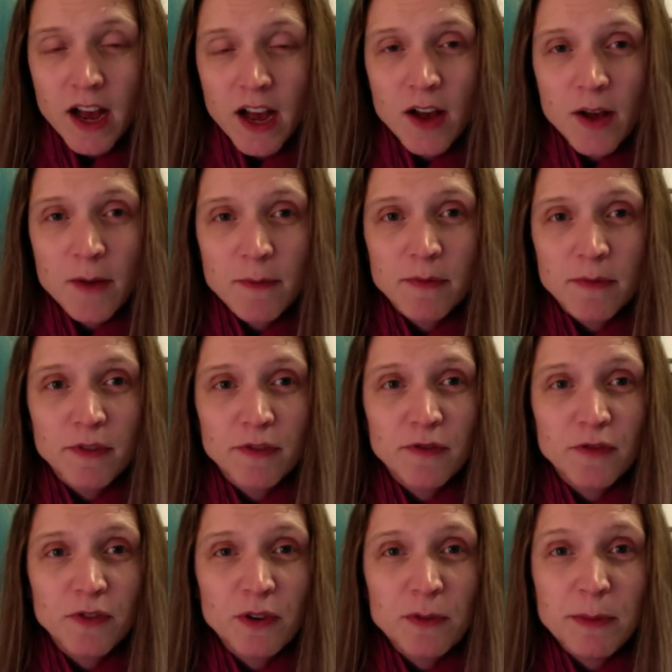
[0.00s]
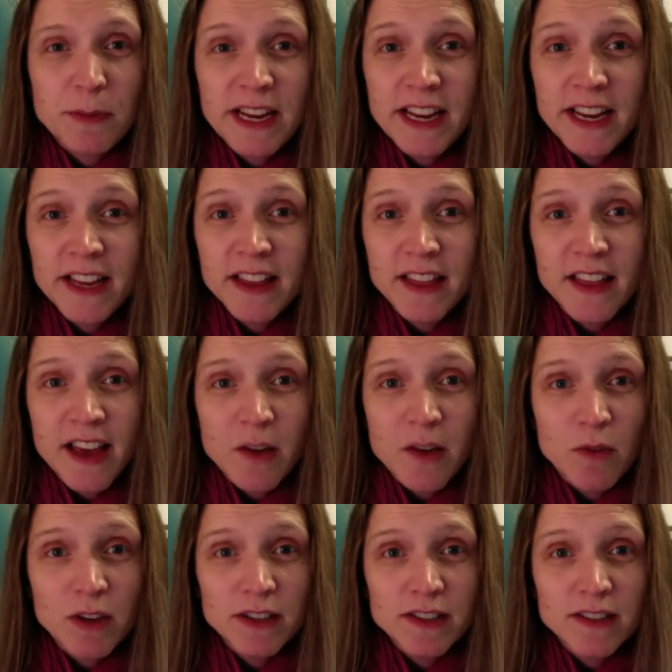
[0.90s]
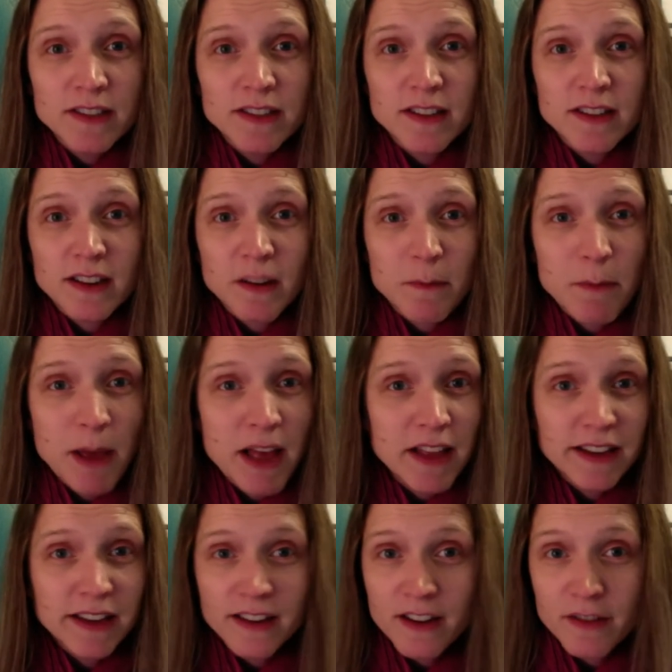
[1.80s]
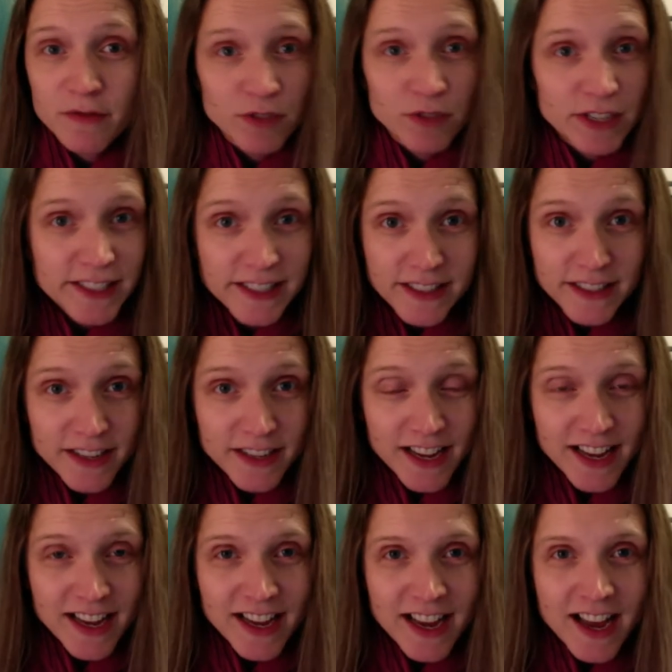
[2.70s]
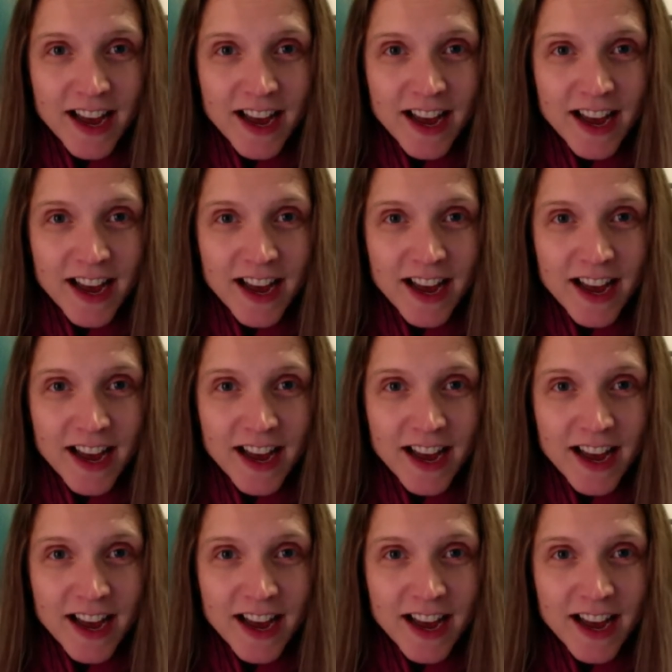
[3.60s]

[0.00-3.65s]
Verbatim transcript: Um, for me, that wasn't a compelling enough reason.